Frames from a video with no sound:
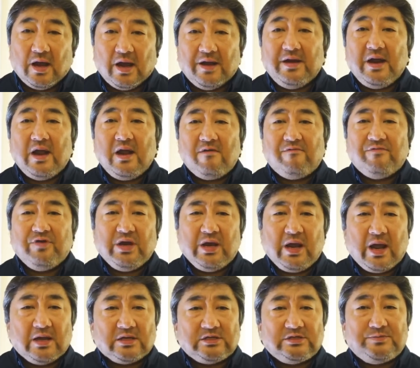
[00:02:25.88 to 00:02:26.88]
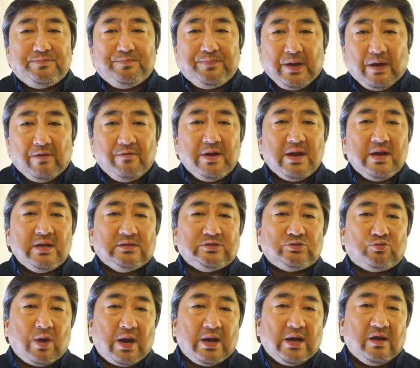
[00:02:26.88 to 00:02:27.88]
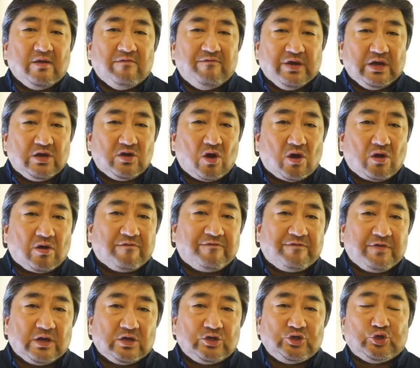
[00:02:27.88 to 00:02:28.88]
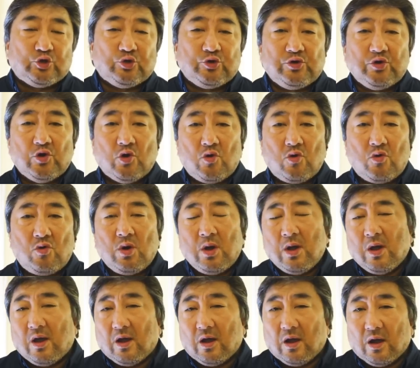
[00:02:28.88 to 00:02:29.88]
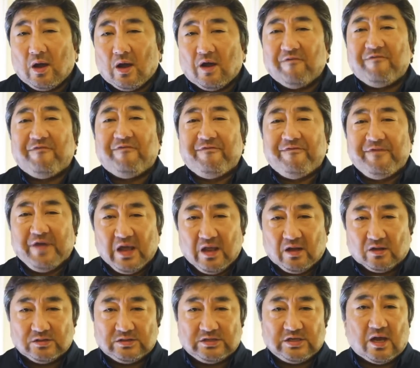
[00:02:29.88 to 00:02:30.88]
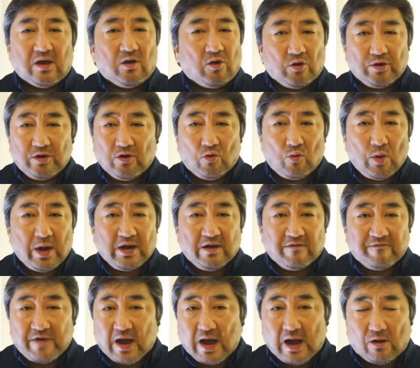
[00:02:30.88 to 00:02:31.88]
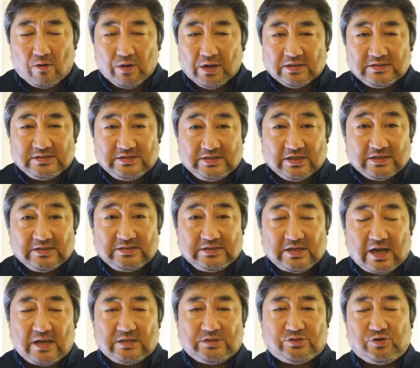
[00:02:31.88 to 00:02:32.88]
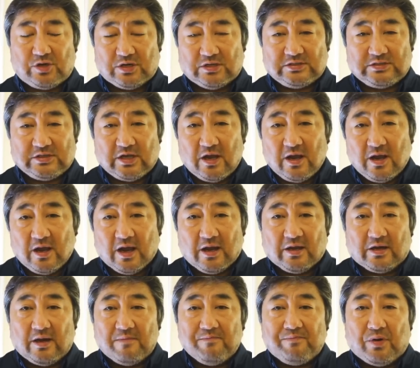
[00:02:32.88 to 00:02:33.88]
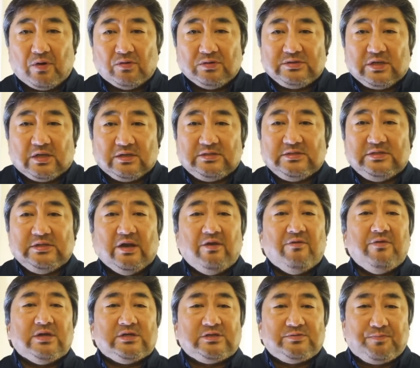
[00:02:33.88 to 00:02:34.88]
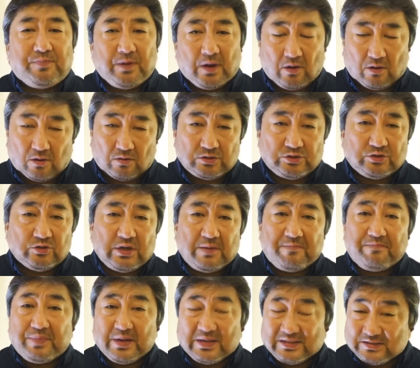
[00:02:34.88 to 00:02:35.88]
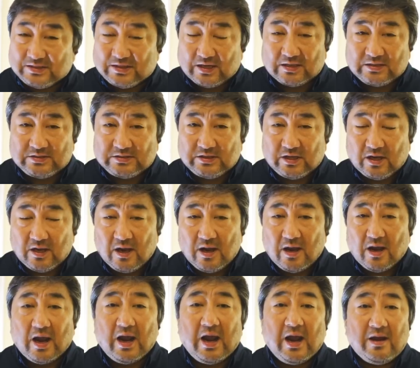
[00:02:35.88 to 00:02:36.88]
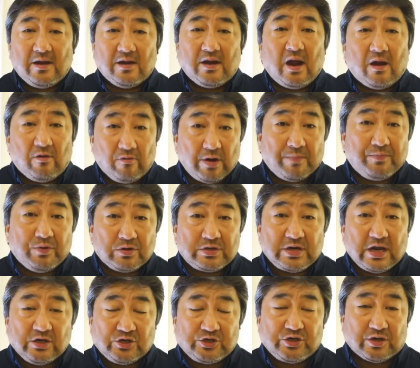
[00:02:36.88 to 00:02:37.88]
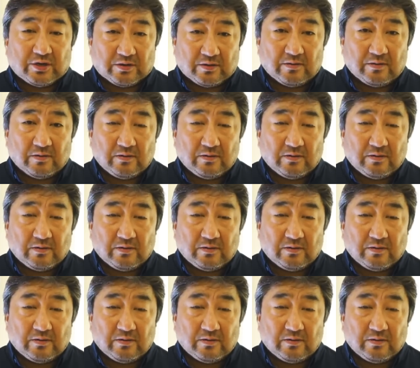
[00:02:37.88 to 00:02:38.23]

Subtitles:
And every experienced wedding videographer should know a failed audio wedding vow is disastrous and can pose a serious blow to the business and reputation.